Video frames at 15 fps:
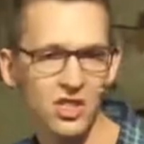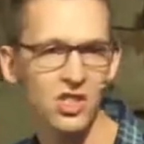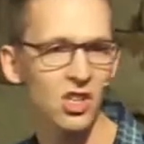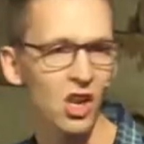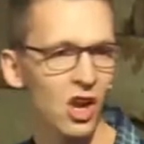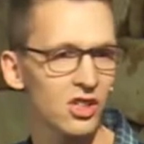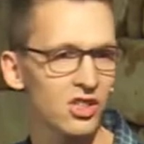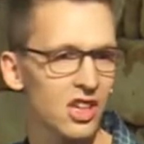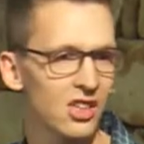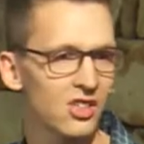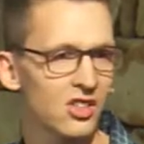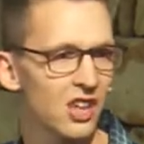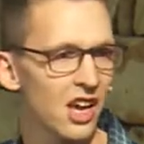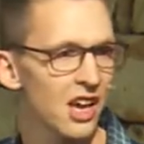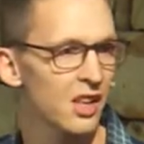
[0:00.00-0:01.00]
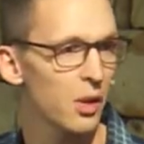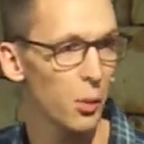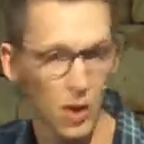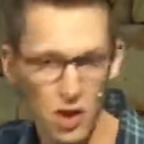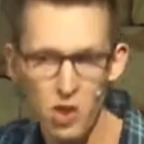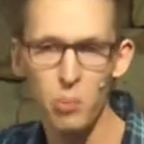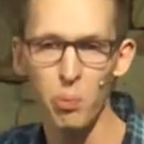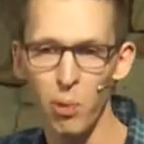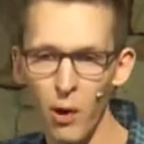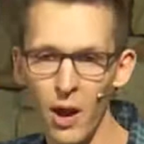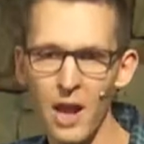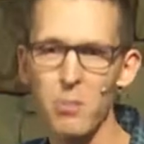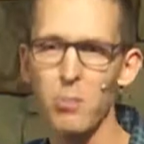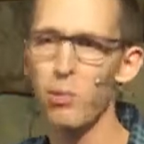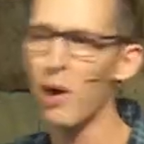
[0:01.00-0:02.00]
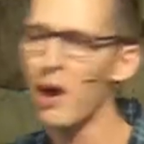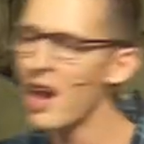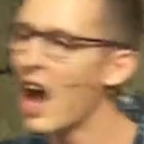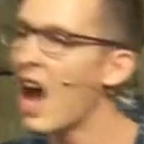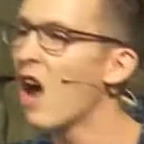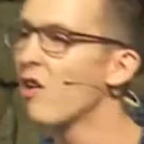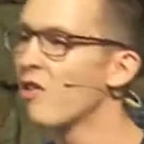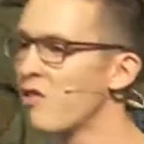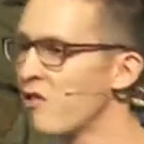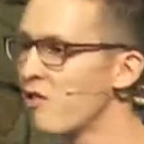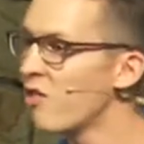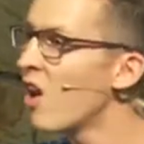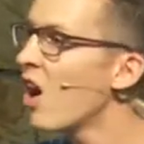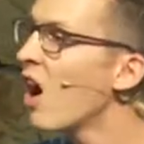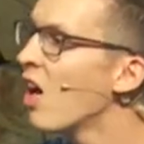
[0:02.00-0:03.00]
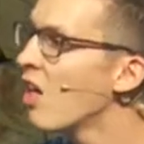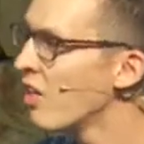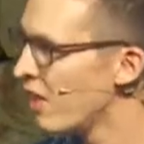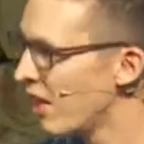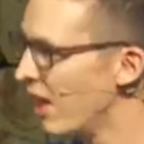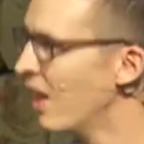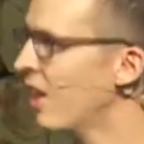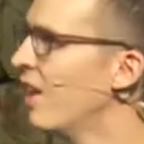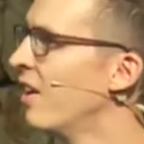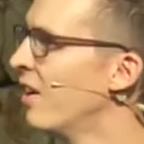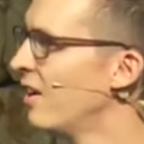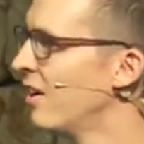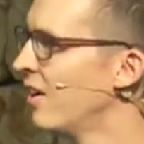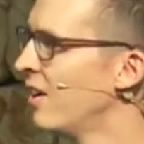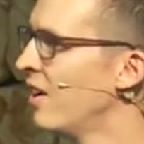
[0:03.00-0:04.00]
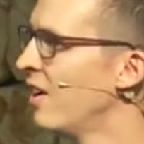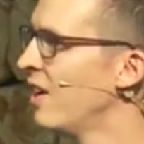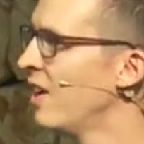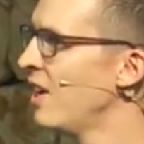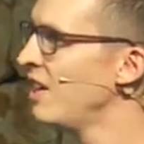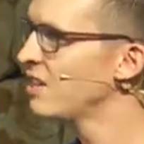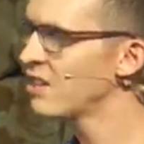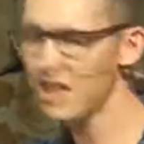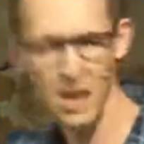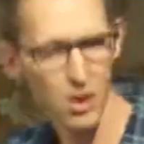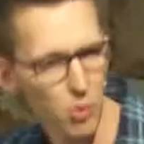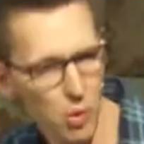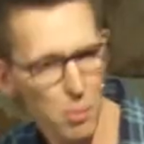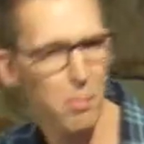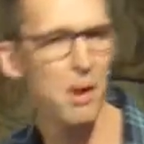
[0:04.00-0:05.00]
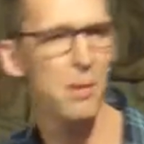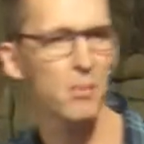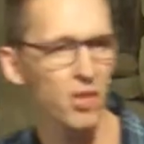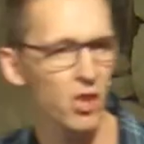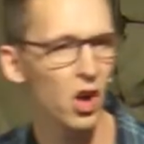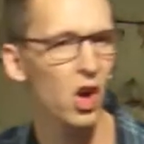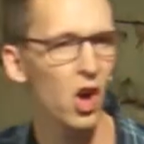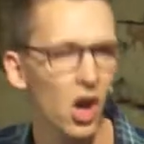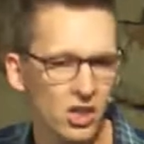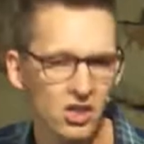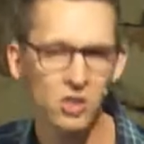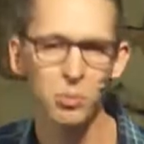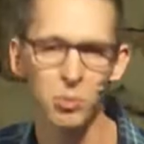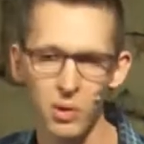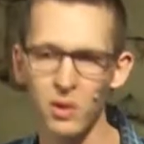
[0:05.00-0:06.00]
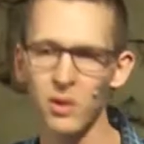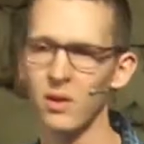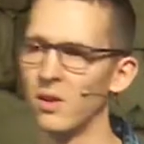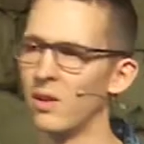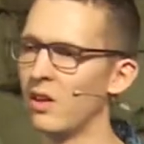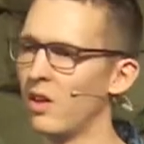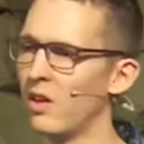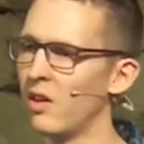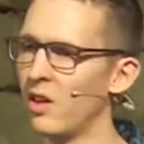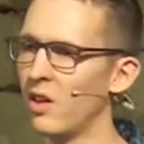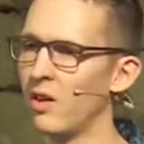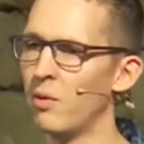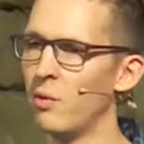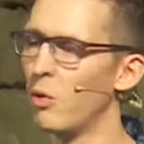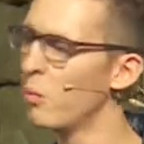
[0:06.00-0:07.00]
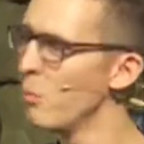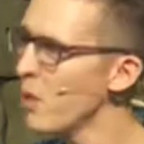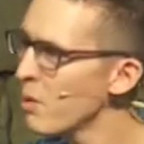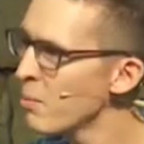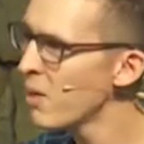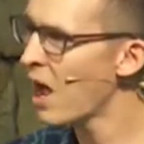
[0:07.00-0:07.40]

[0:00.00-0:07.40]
starts out saying that when you pray, pray our Father. He's saying, remember the gospel. Remember